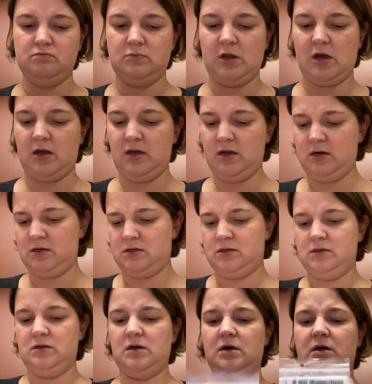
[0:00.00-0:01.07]
Yeah, 8.
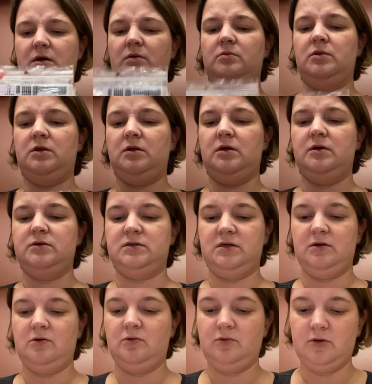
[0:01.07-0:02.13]
Little House
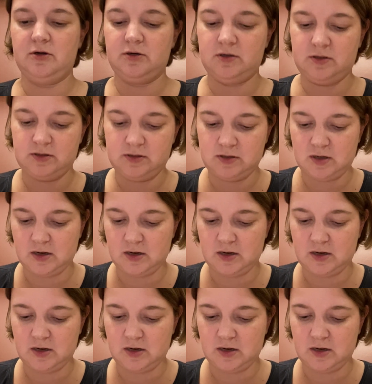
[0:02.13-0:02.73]
Needleworks